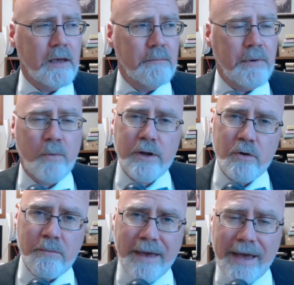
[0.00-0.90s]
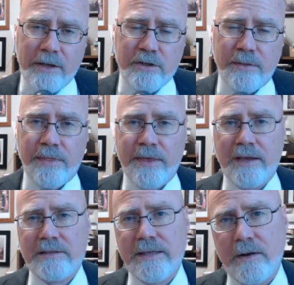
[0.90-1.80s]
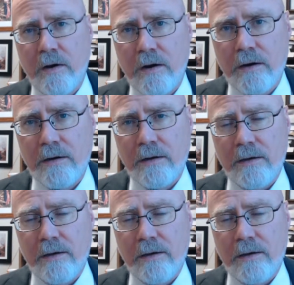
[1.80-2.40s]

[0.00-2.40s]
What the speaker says: But when you imagine things that are